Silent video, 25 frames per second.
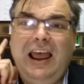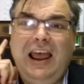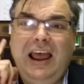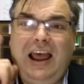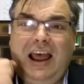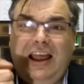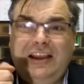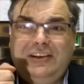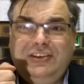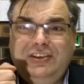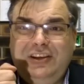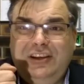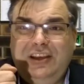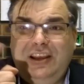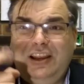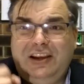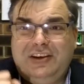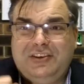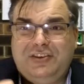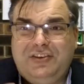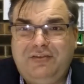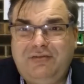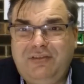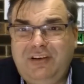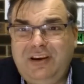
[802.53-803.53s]
Archie
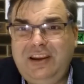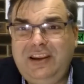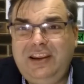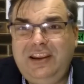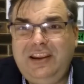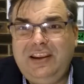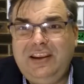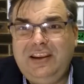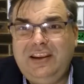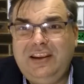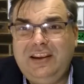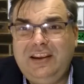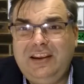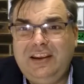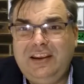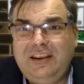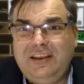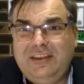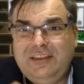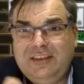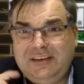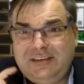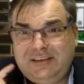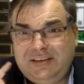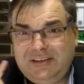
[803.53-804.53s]
Luxury,
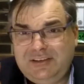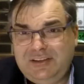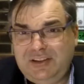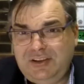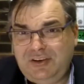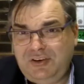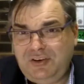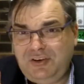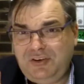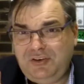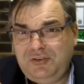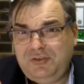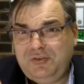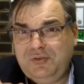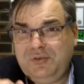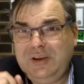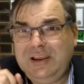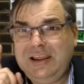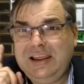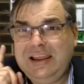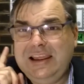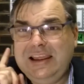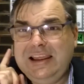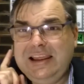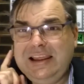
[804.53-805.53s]
this is the new
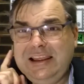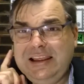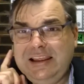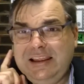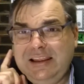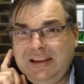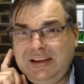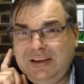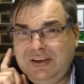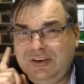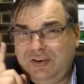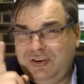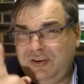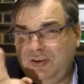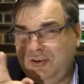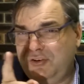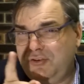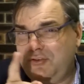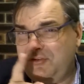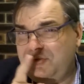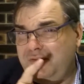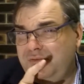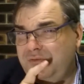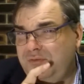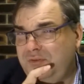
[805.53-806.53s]

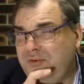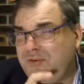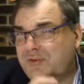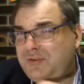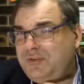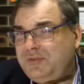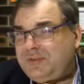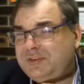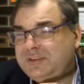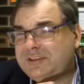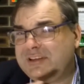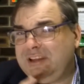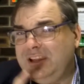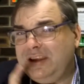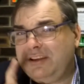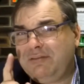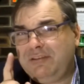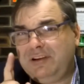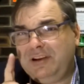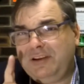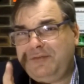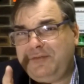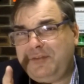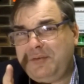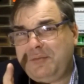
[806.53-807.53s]
new new
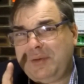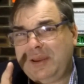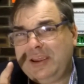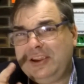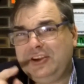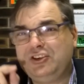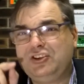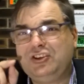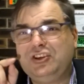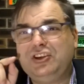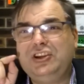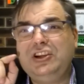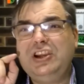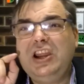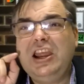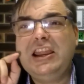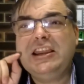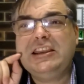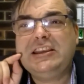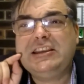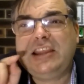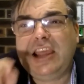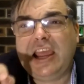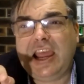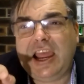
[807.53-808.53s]
secret information
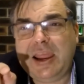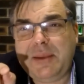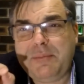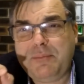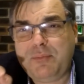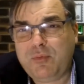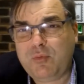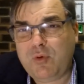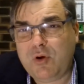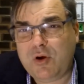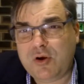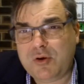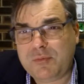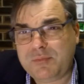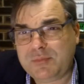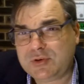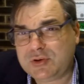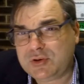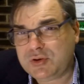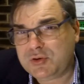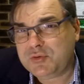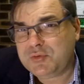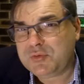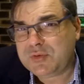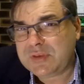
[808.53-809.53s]
Tapeworm
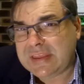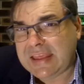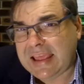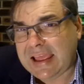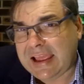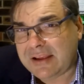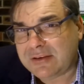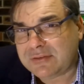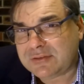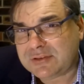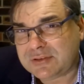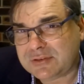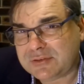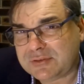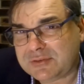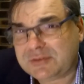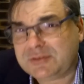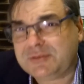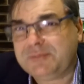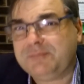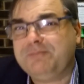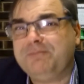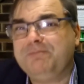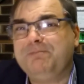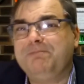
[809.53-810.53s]

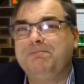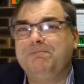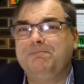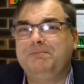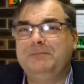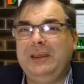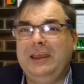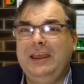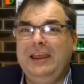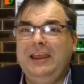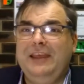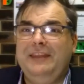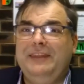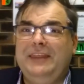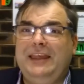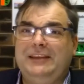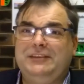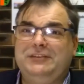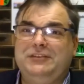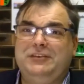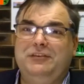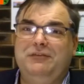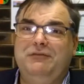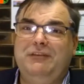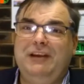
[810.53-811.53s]
2000.
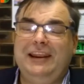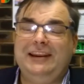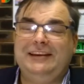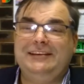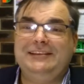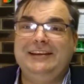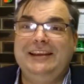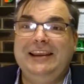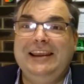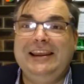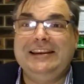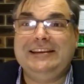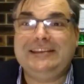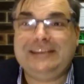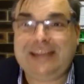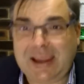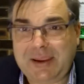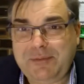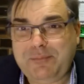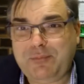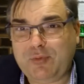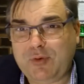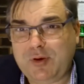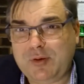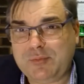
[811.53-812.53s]
That's correct.
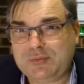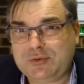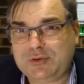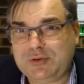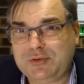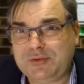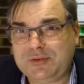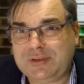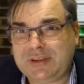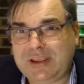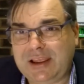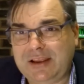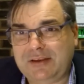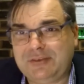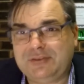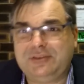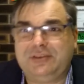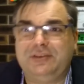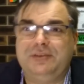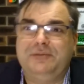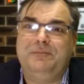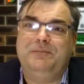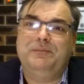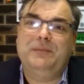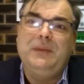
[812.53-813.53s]
Tapeworm
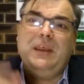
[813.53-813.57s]
2000.